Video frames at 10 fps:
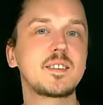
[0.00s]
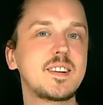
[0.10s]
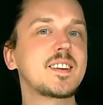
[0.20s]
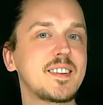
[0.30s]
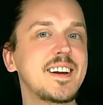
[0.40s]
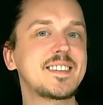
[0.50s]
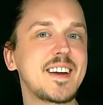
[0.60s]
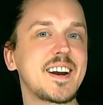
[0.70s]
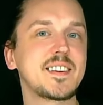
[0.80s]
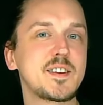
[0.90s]
Click the link
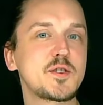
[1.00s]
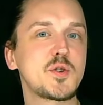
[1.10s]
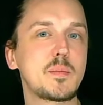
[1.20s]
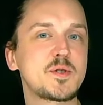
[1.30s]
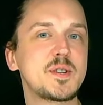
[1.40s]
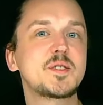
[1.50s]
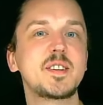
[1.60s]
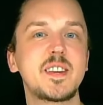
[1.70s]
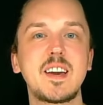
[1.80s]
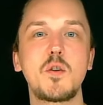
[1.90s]
down in the description to see
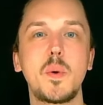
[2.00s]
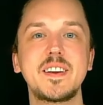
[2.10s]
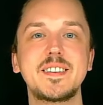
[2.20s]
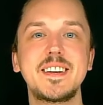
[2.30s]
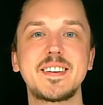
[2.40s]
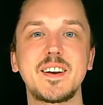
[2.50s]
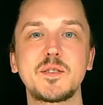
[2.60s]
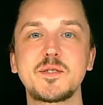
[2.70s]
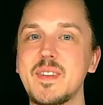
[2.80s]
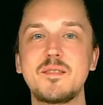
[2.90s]
the giveaway
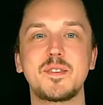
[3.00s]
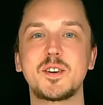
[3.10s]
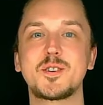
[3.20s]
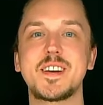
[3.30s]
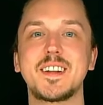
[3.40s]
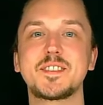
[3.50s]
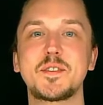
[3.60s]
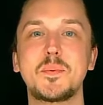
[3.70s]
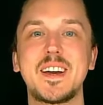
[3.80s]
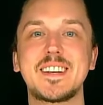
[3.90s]
details and for your chance to win.